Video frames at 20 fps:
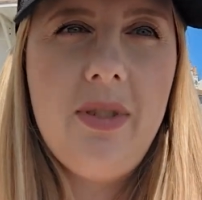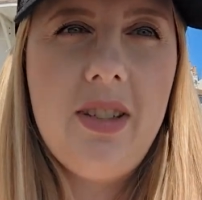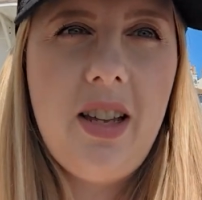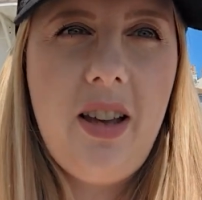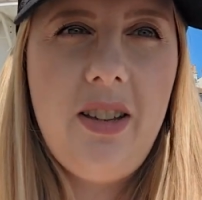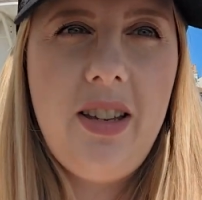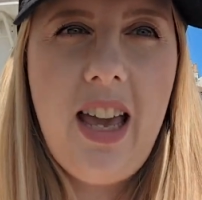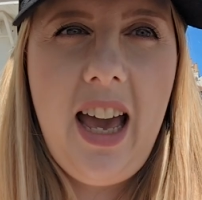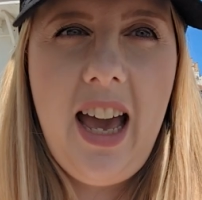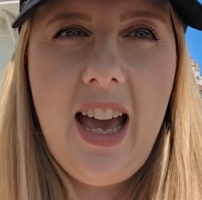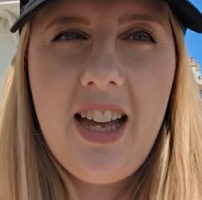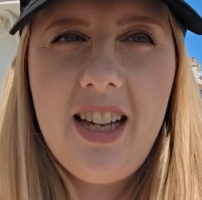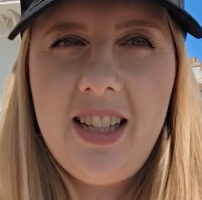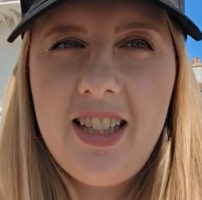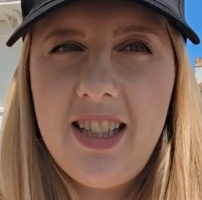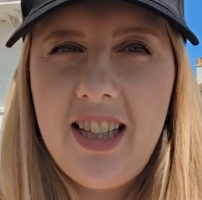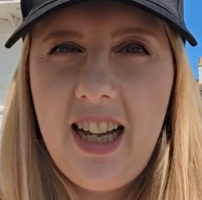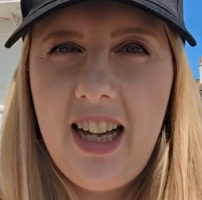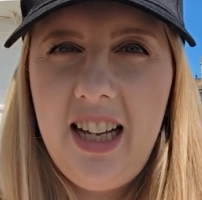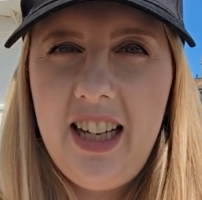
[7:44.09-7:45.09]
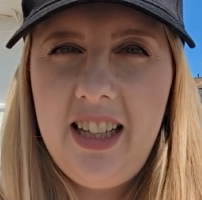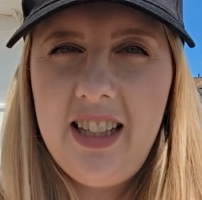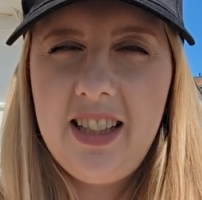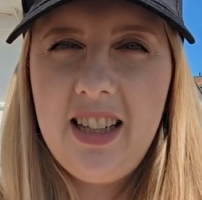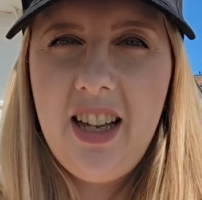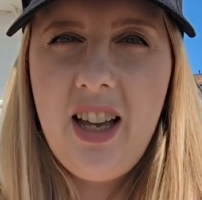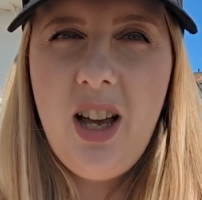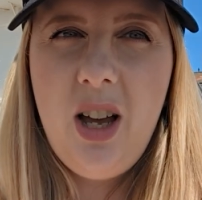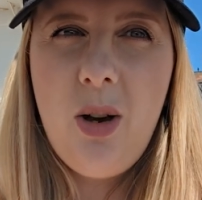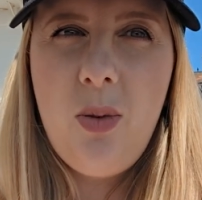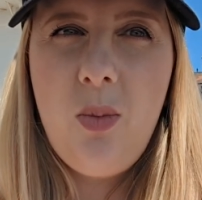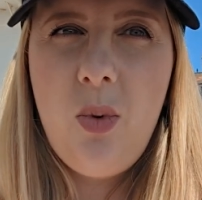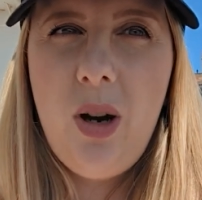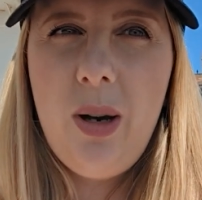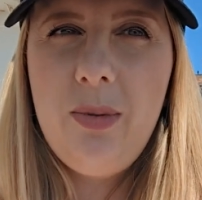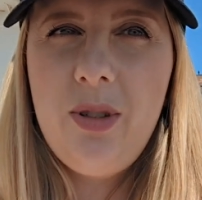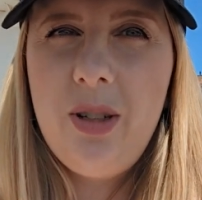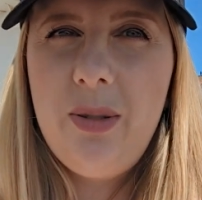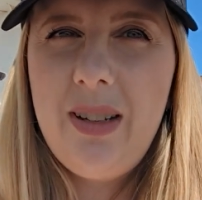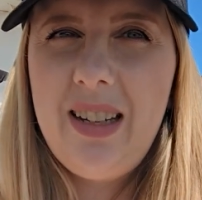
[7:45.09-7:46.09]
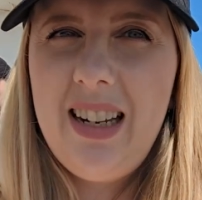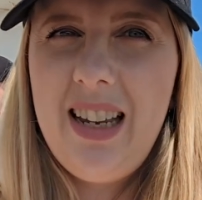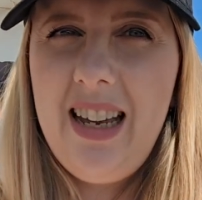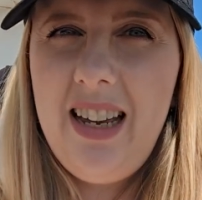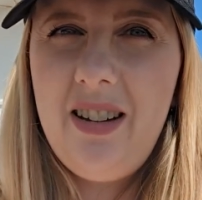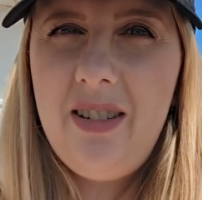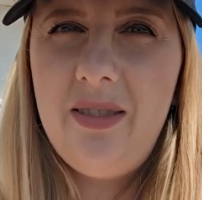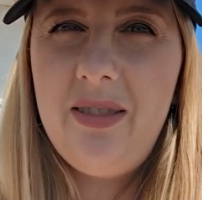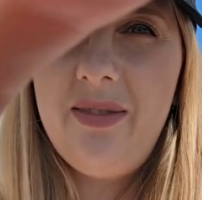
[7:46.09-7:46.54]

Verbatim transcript: So yeah, that is what I'm doing now.